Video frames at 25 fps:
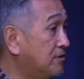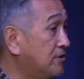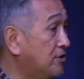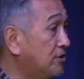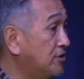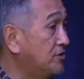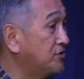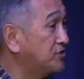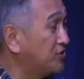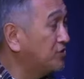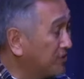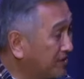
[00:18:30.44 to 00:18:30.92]

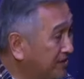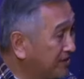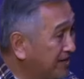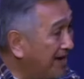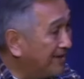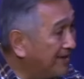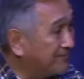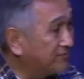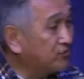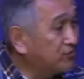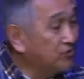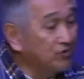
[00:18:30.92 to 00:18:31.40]
to
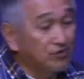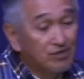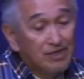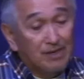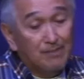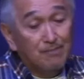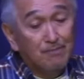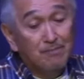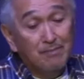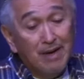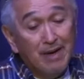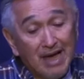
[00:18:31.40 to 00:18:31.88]
get to the
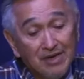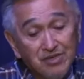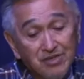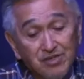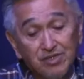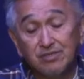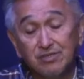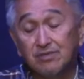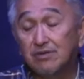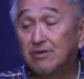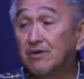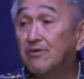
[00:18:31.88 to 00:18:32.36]

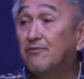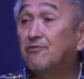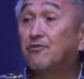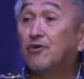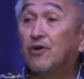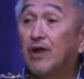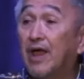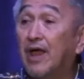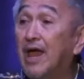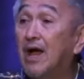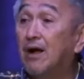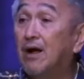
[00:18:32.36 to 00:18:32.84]
master
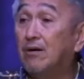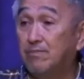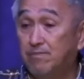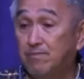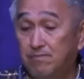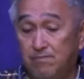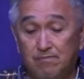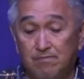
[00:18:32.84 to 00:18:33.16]
for help.